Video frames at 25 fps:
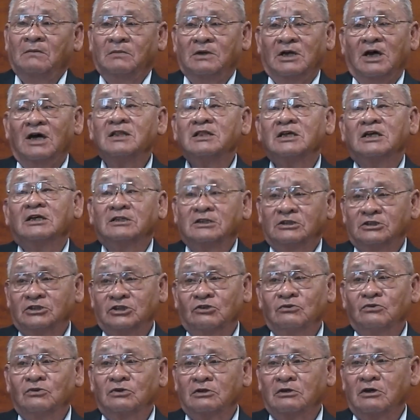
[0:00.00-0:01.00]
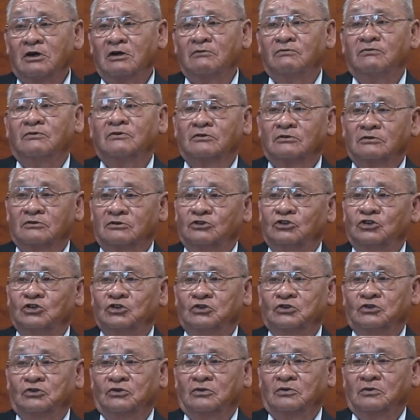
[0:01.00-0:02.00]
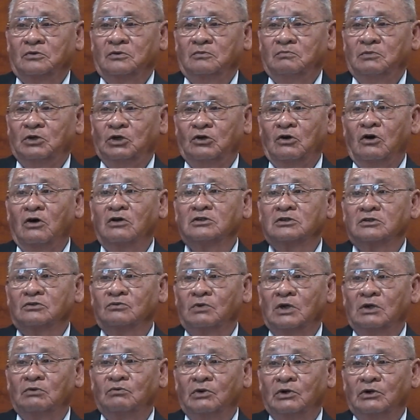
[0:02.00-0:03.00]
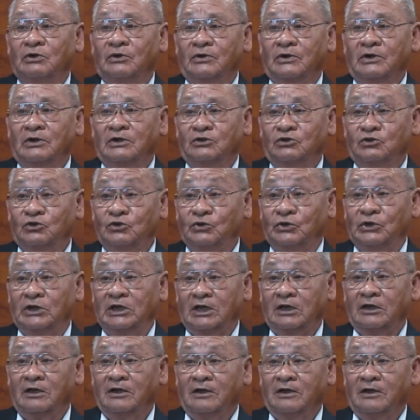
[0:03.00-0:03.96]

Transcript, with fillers: But I think the General Conference, you know, because of what we were doing,